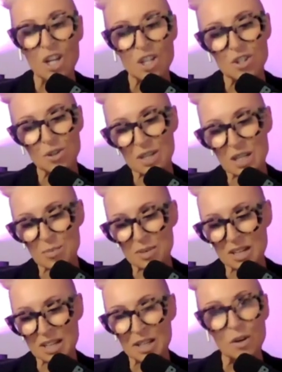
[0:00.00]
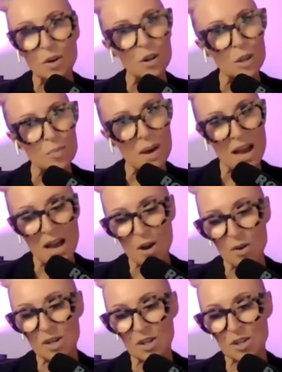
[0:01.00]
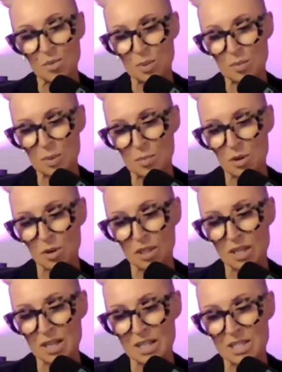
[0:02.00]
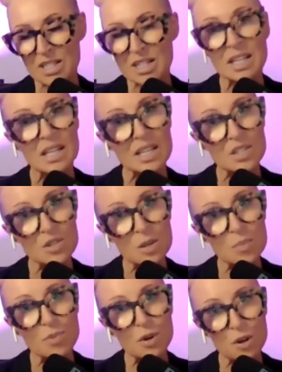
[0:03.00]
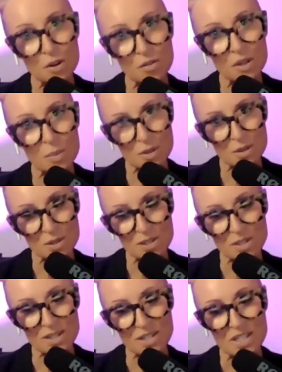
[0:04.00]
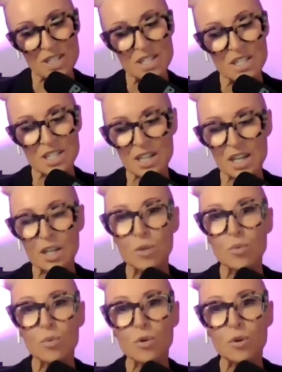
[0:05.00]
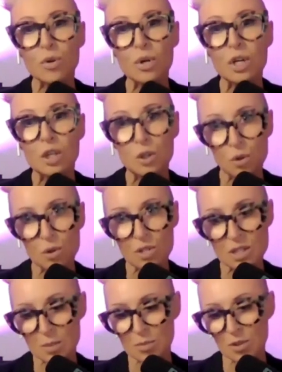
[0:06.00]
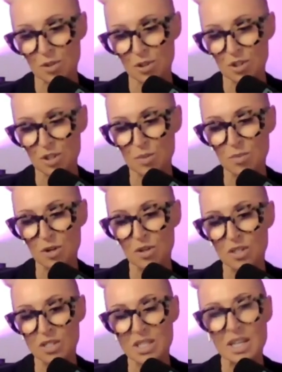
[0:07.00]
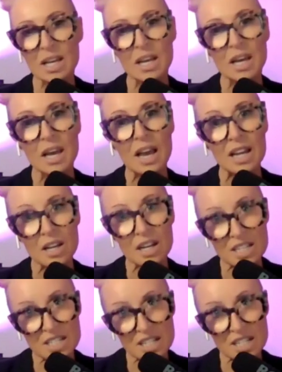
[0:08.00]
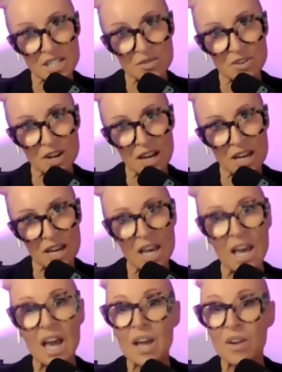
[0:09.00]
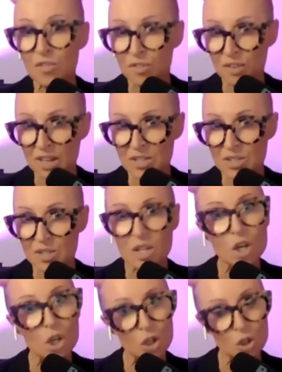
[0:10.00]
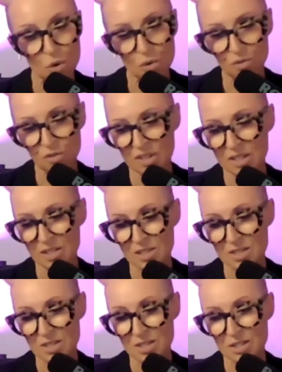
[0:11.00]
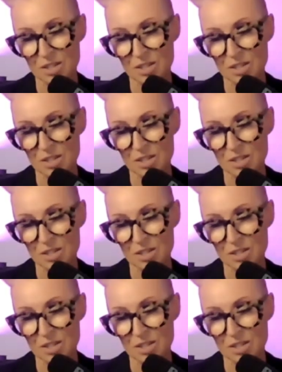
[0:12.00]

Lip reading: Joining me on the Power of Women podcast is the perfect person to cut through your subconscious blocks and identify and face your fears.